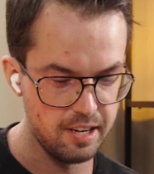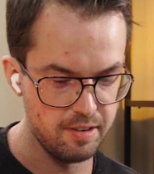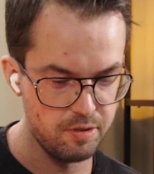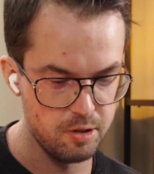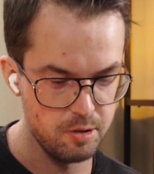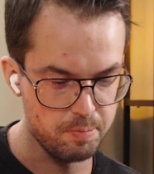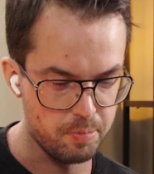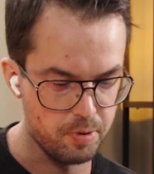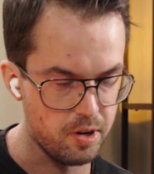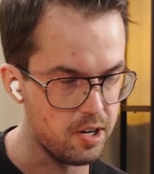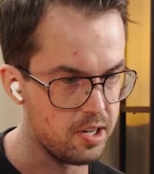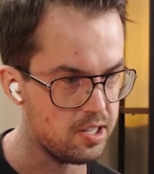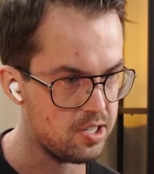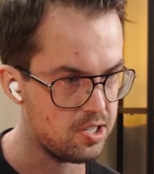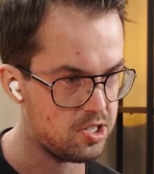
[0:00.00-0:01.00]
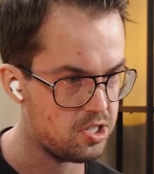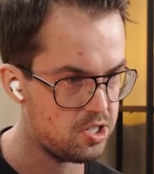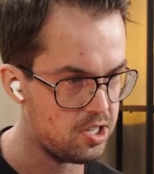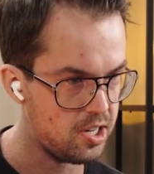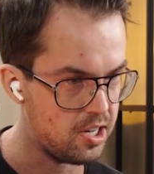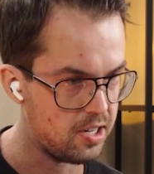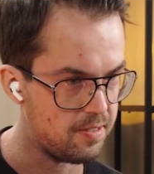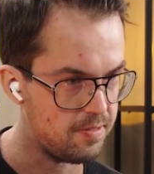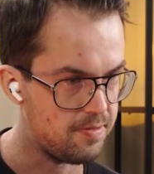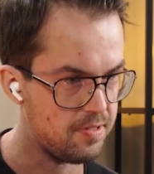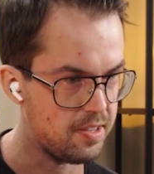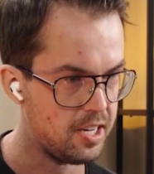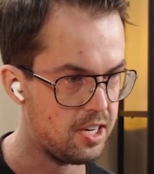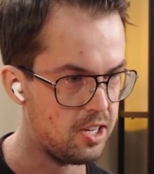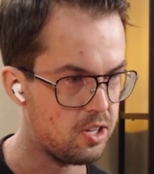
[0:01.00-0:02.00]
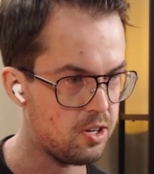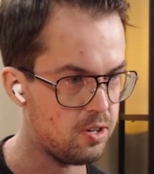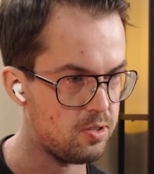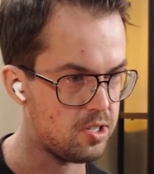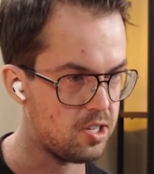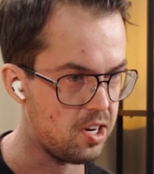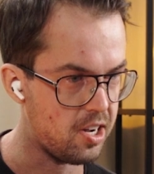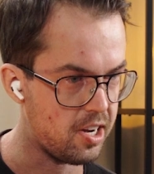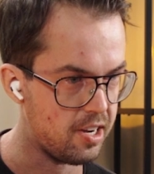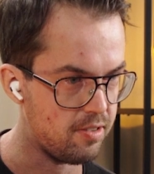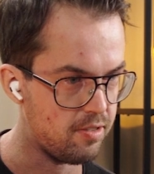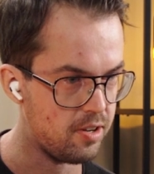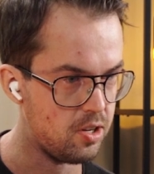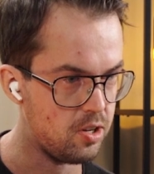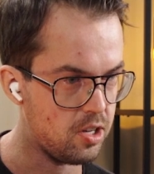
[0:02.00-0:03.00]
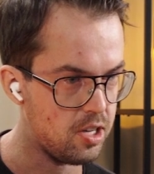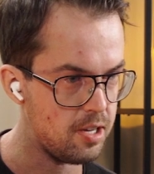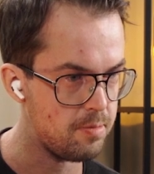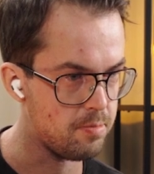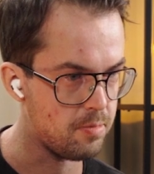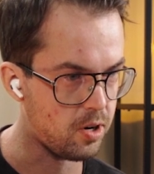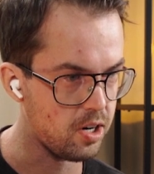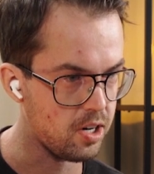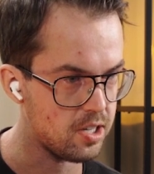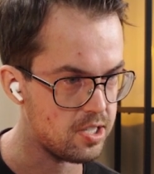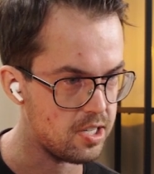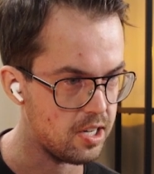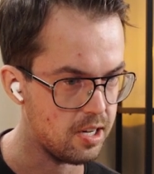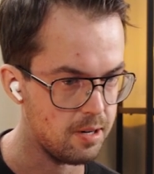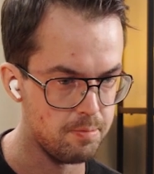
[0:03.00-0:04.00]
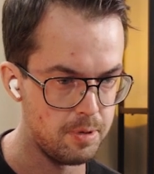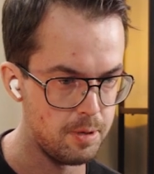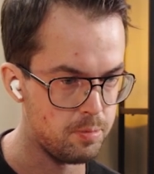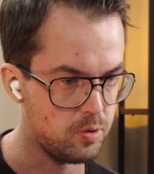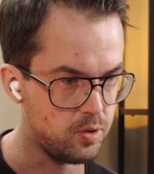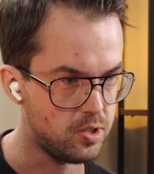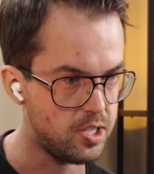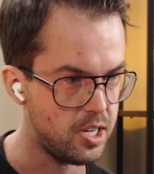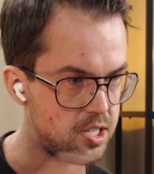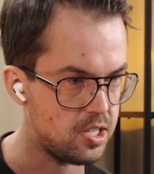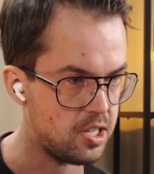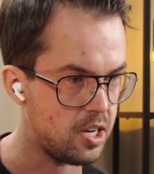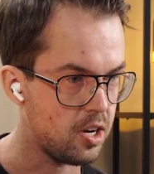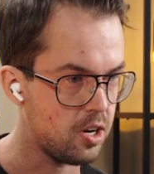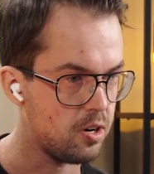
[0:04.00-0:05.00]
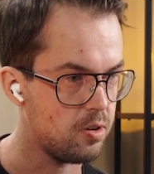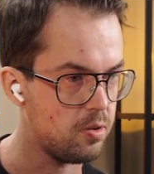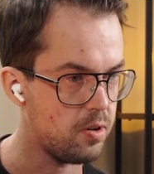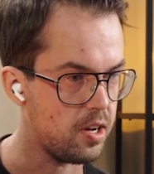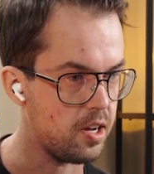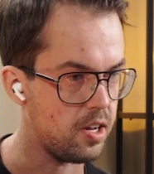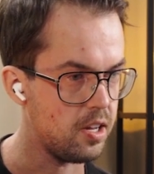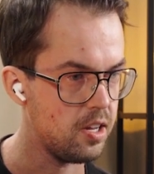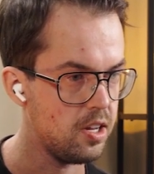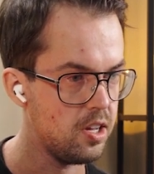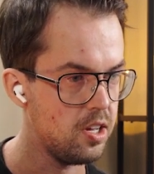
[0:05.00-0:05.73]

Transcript: if your product is shit and it goes live and you keep marketing it, people will test it and go away.